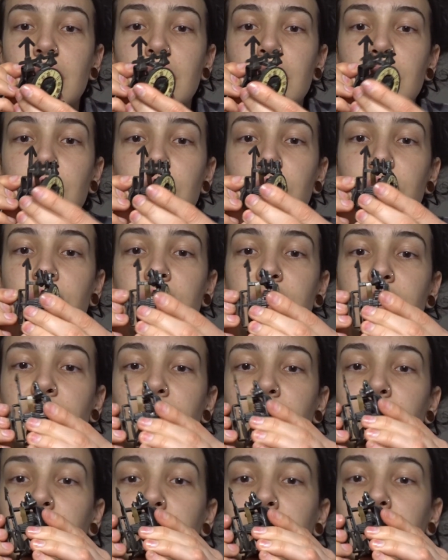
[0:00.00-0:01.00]
uses
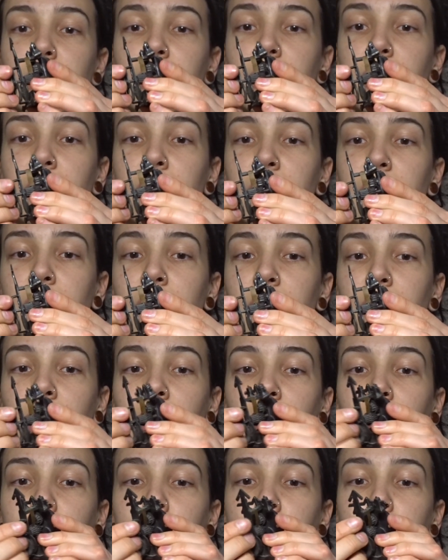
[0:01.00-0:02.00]
to it.
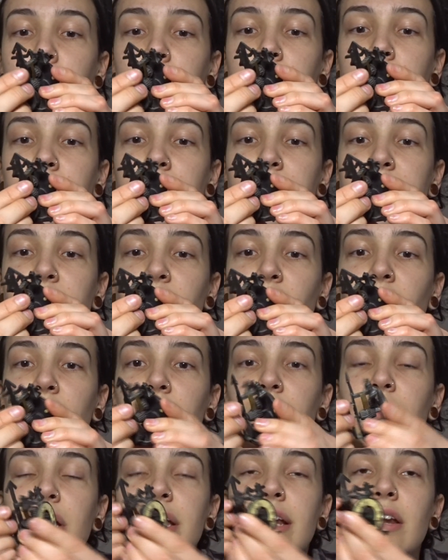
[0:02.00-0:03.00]
But the thing that I
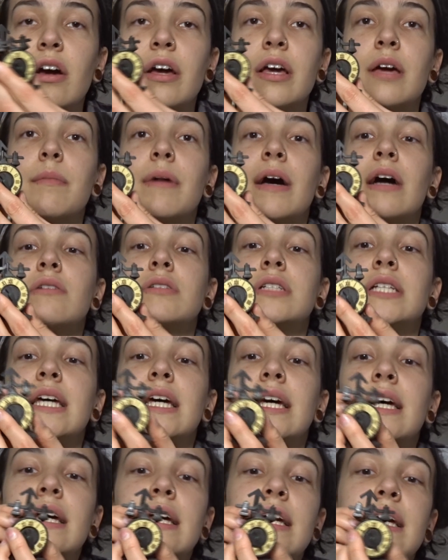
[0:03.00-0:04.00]
really like about
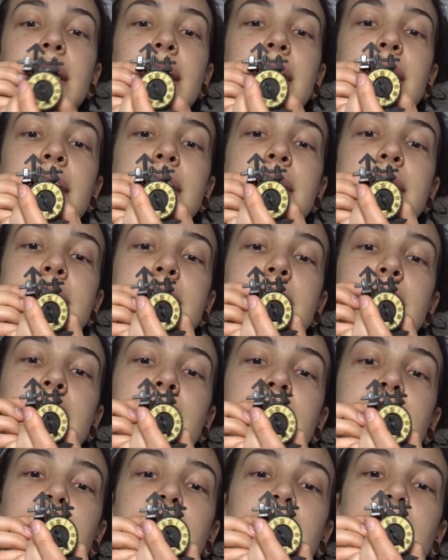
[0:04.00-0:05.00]
it is
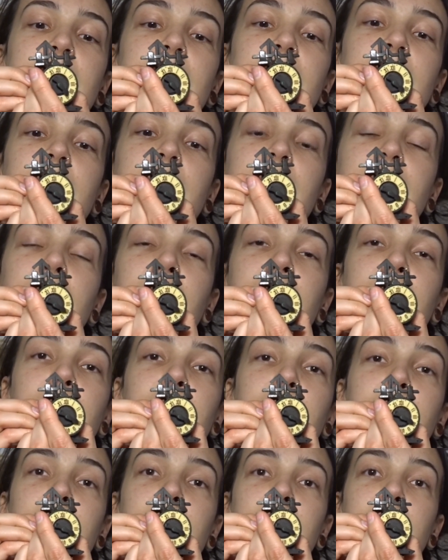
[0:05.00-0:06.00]

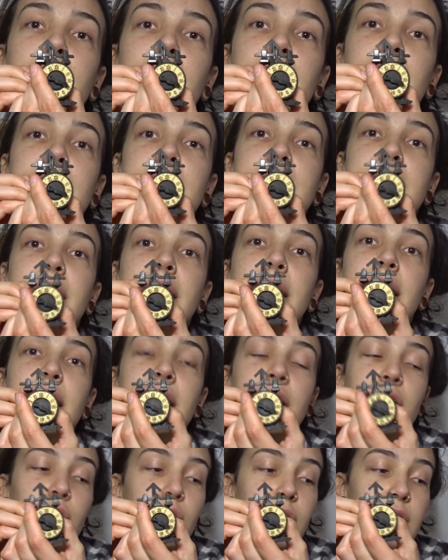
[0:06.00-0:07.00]
the
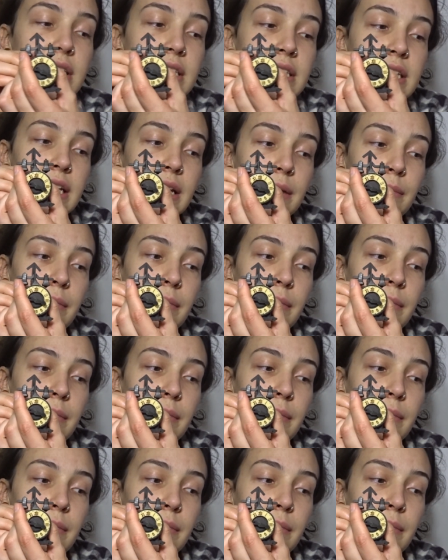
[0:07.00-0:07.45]
ticking noise that it